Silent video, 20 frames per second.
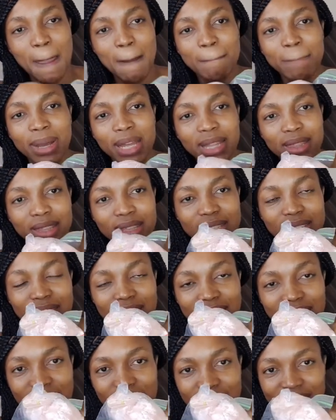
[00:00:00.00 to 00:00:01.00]
But this
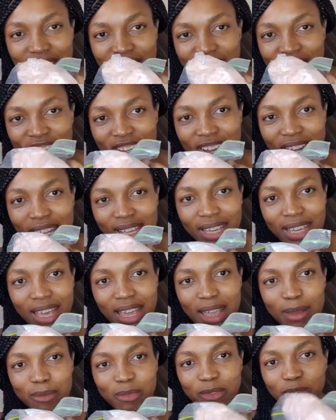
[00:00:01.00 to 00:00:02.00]
is essentially
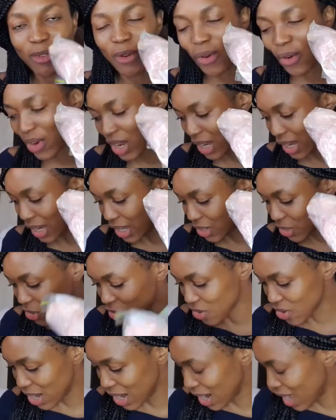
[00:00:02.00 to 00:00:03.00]
game for
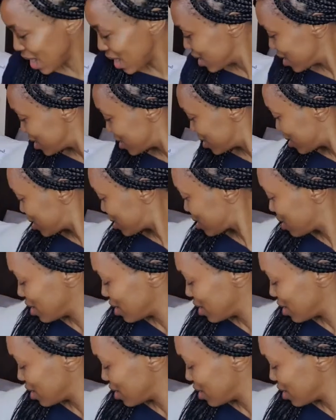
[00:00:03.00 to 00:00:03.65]
electrolytes.